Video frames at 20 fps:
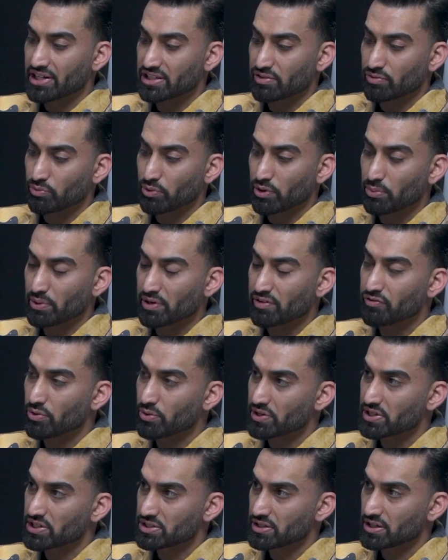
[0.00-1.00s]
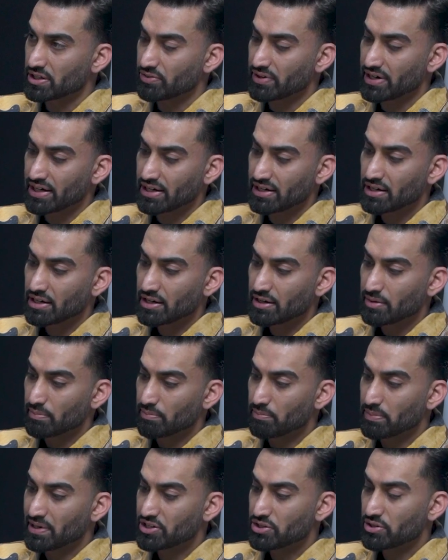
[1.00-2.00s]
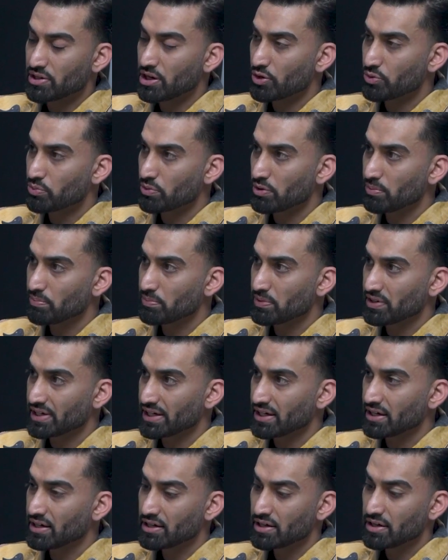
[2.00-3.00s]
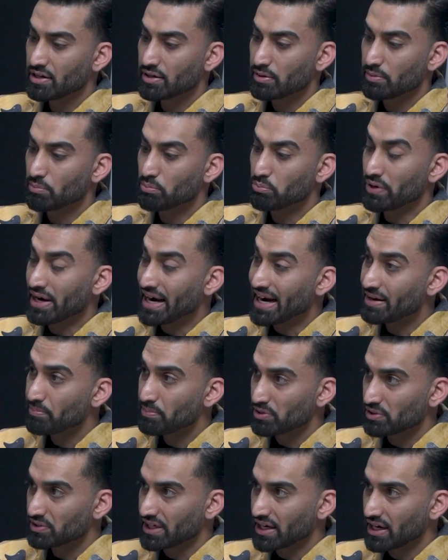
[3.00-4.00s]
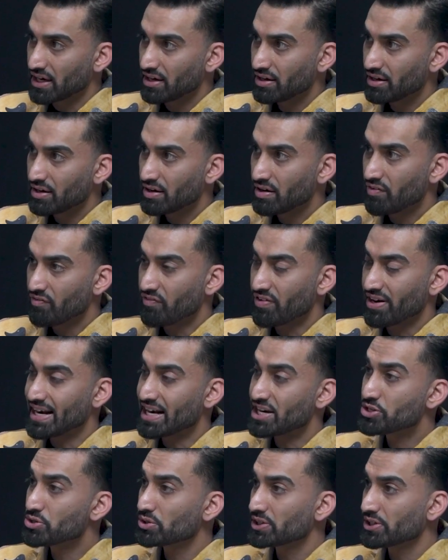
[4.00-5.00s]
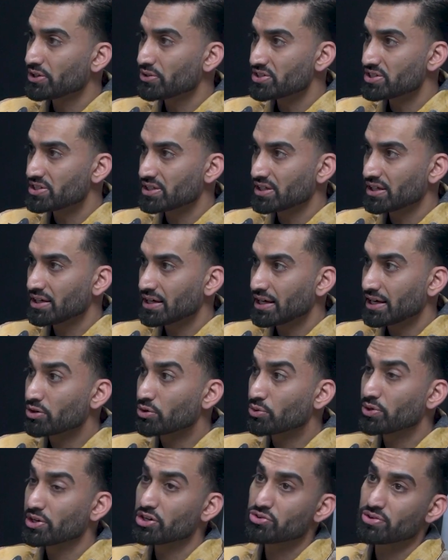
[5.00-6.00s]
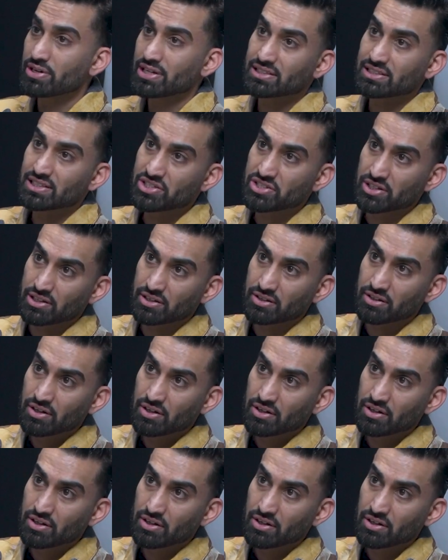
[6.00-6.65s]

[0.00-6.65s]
of where we focus on, right? Mental health, well-being, brand building, financial literacy, and career transition.